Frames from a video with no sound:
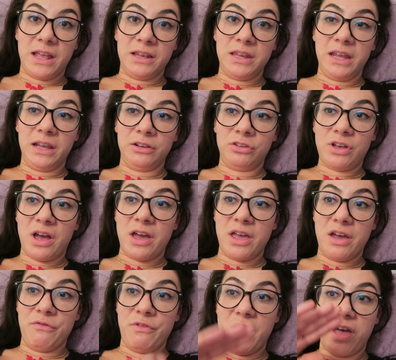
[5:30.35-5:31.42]
endings I
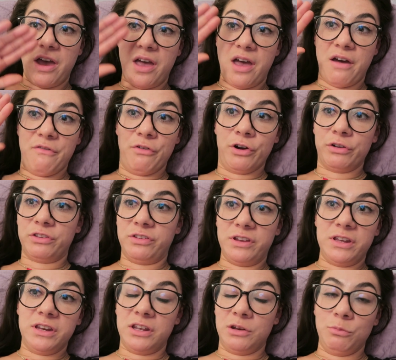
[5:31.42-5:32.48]
have ever
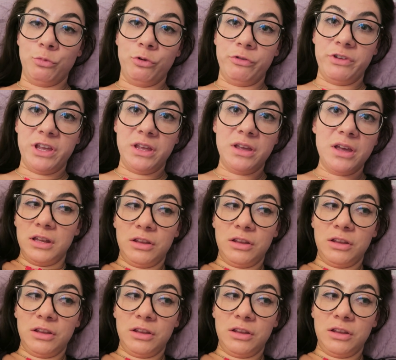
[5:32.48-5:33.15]
seen in a movie.